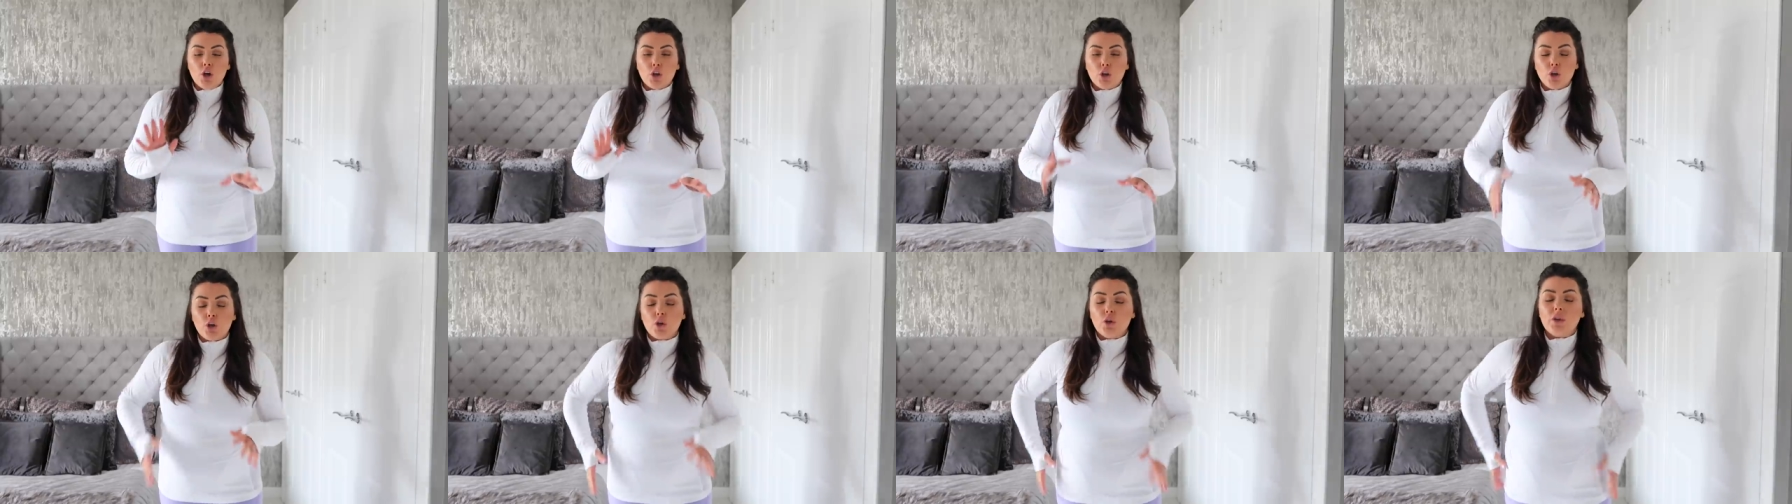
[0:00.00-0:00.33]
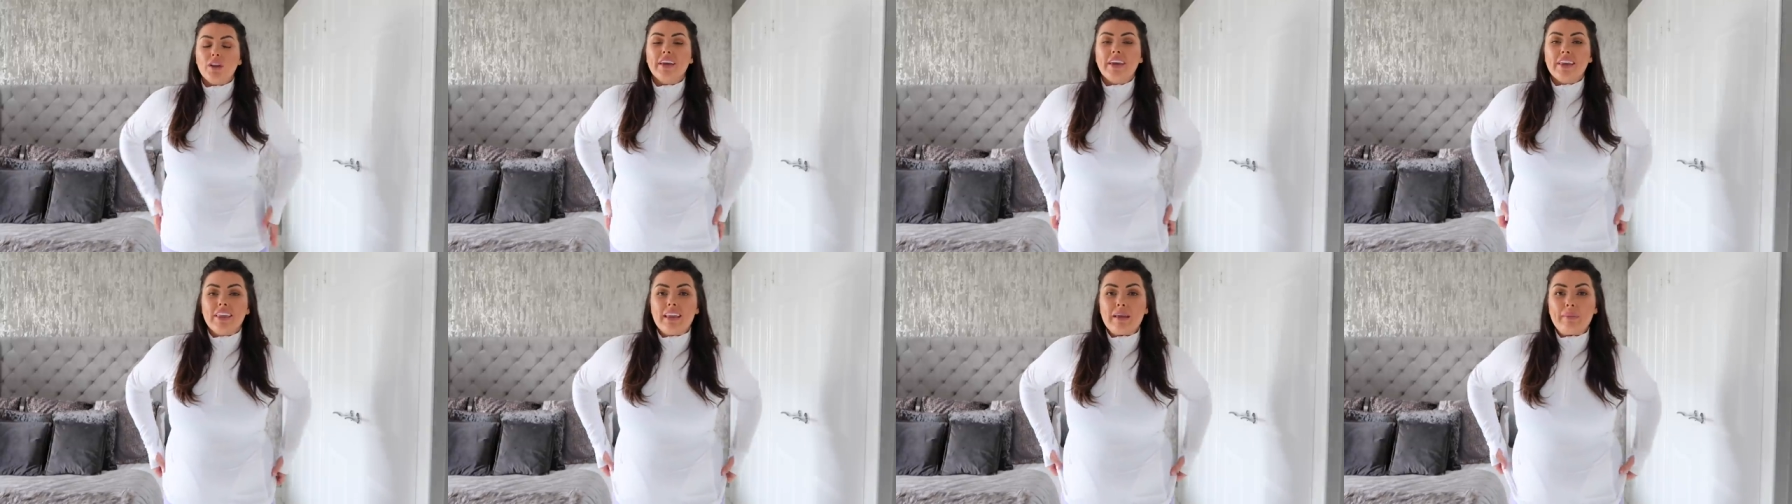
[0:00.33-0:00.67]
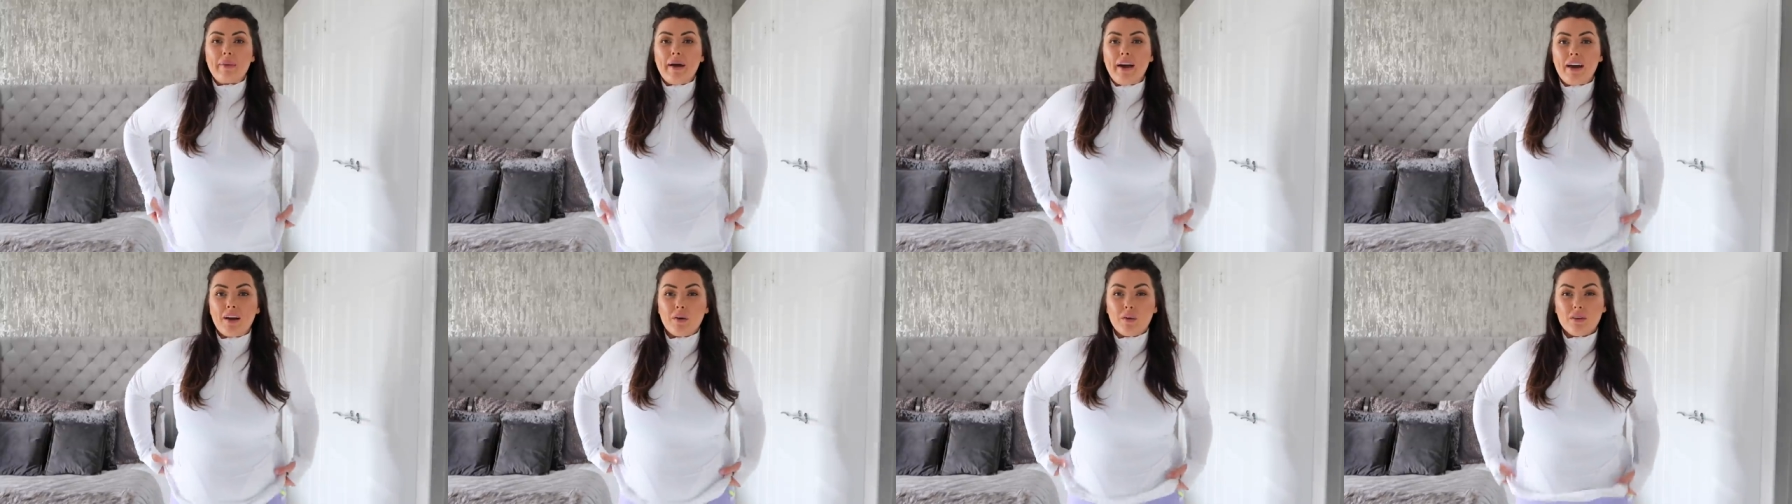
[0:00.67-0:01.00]
cooling in the
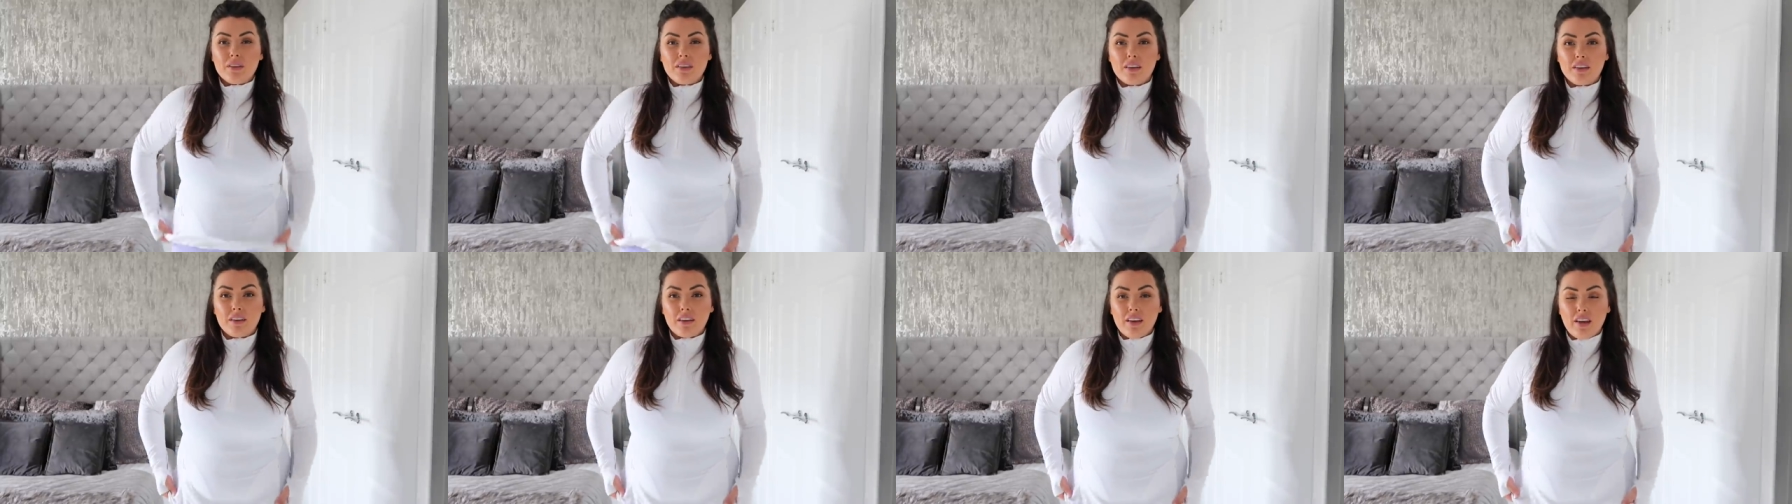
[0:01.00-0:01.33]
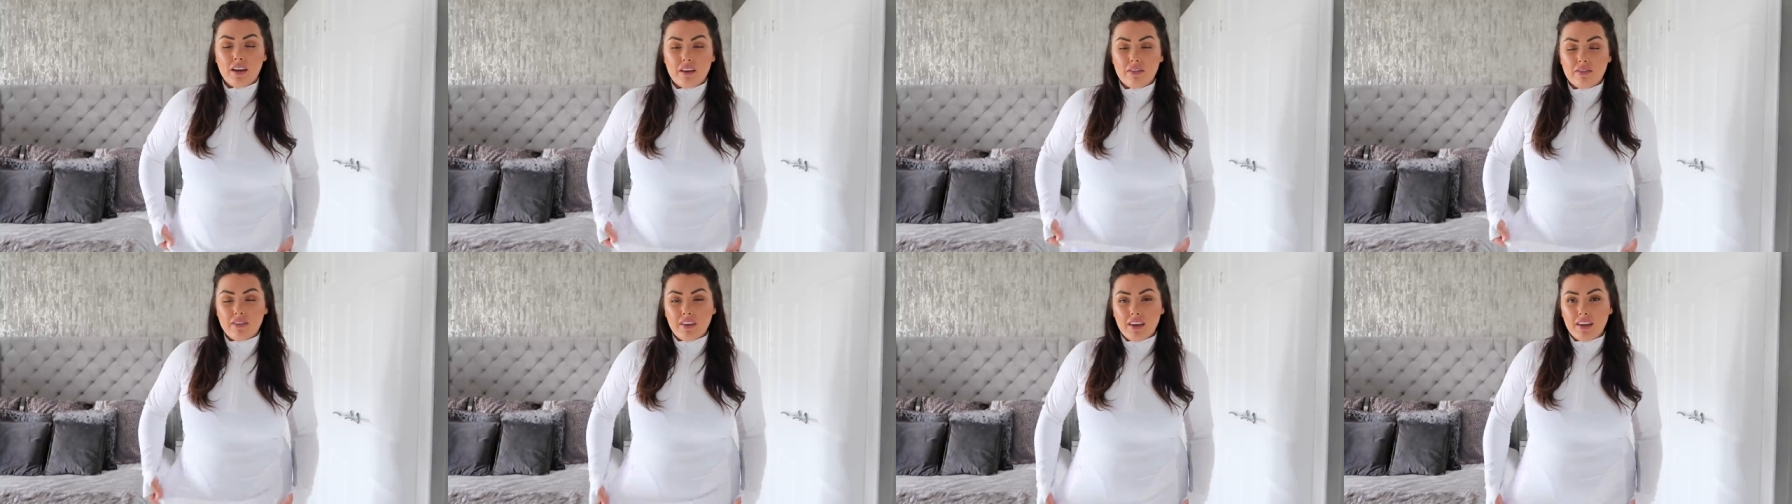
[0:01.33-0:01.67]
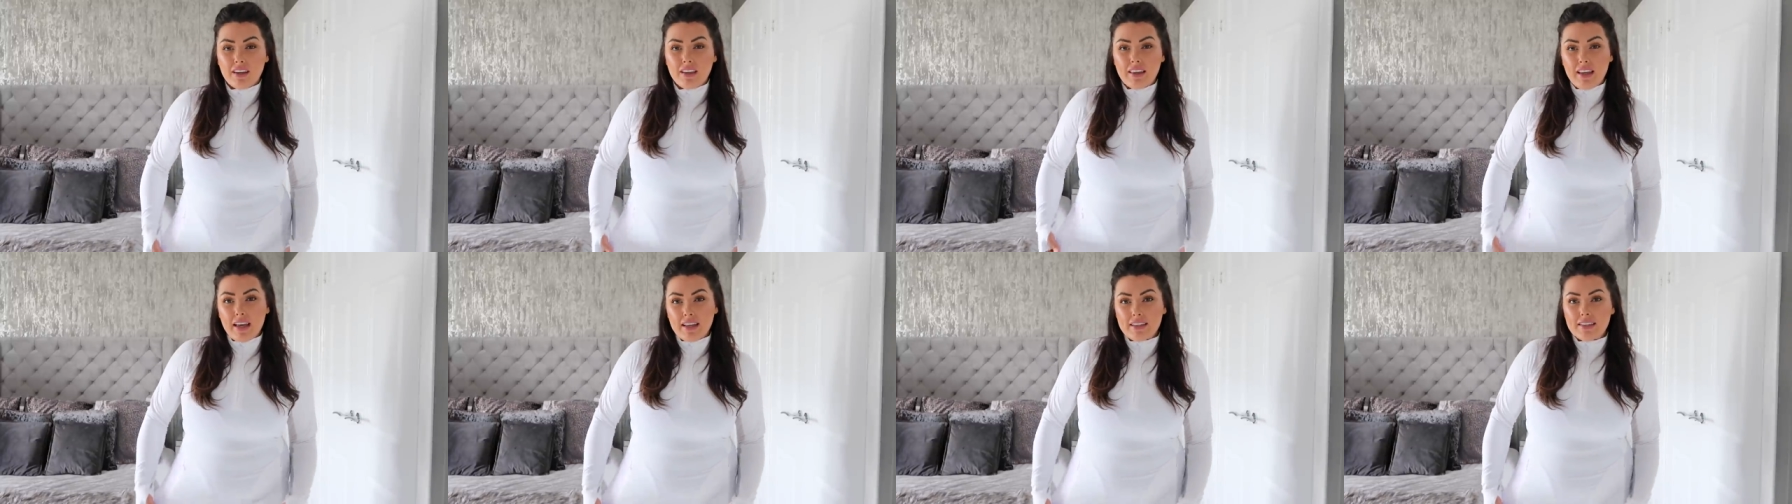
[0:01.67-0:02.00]
back with the kind of
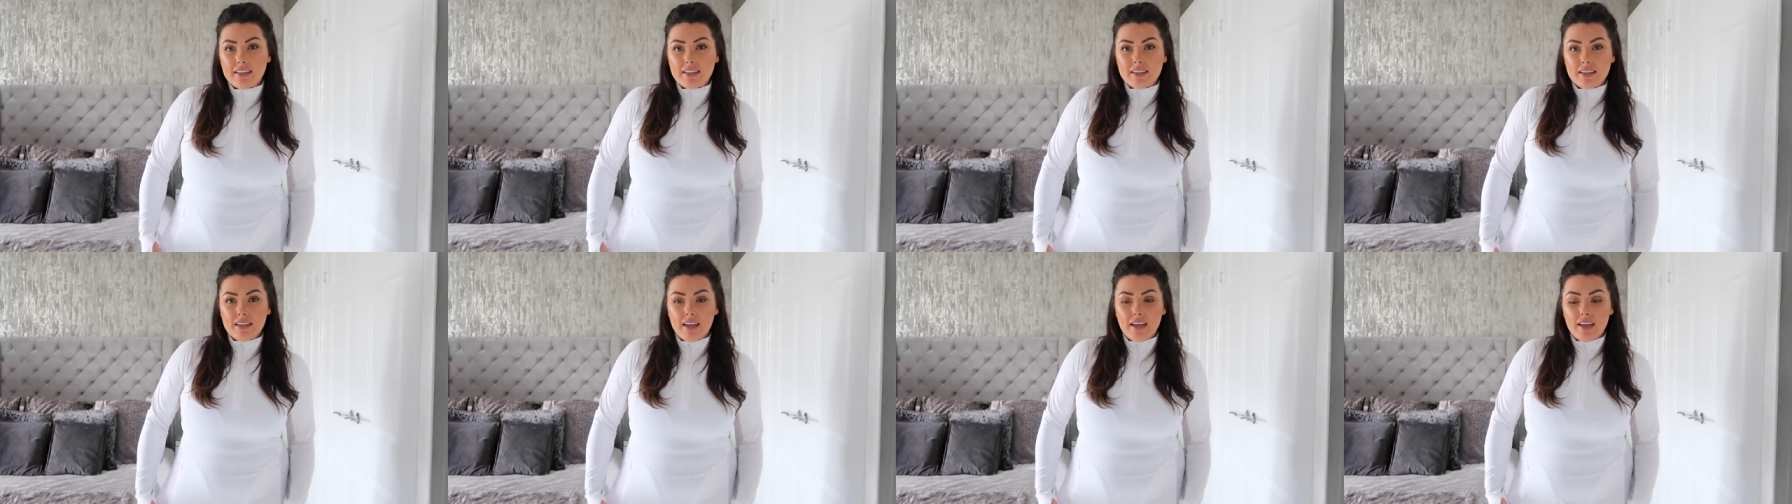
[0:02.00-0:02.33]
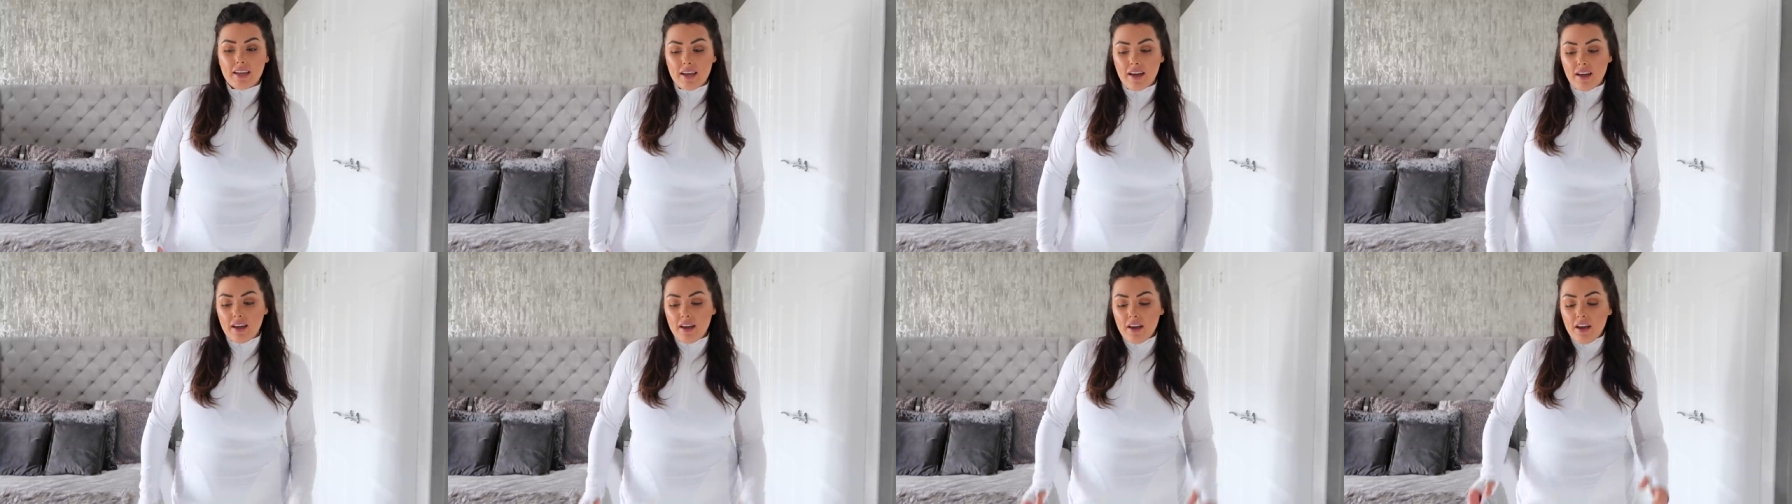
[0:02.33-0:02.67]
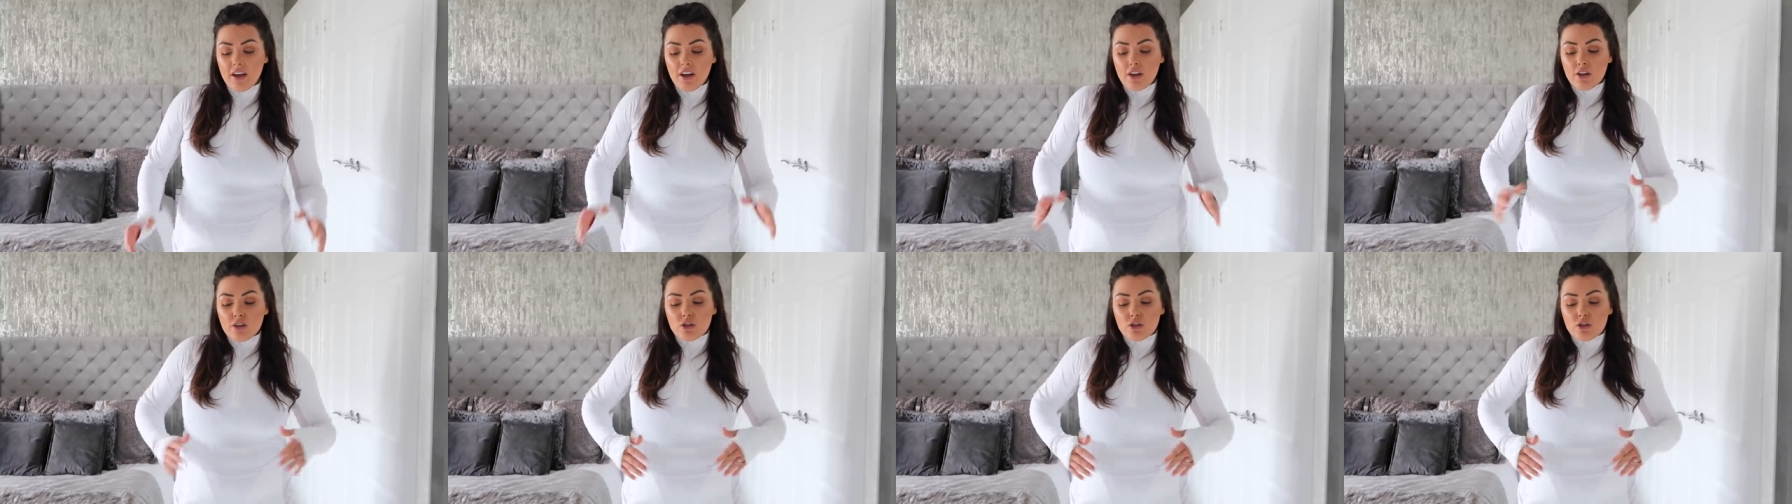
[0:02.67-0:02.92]
like knitted area.